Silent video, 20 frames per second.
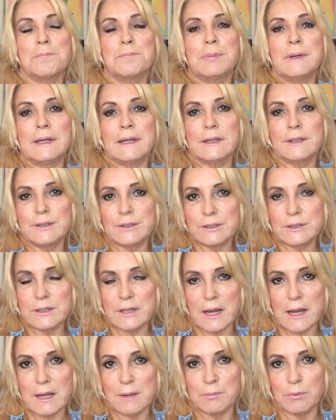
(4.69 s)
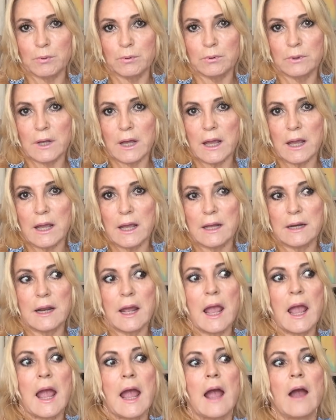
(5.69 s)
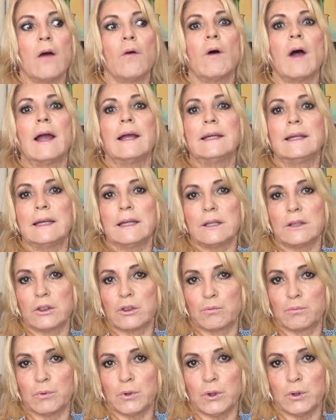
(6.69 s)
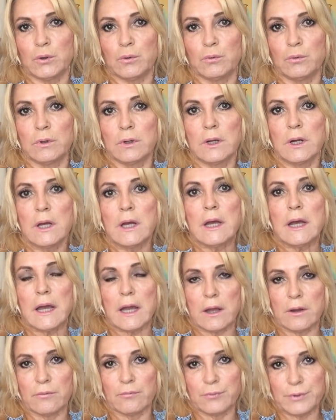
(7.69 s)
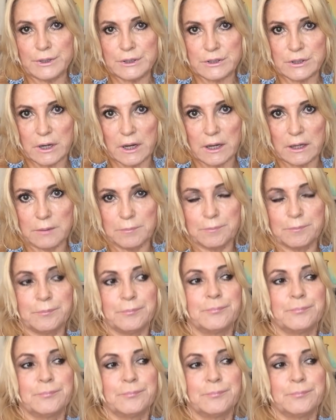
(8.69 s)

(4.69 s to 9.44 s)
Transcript: being disabled and how I get through every day.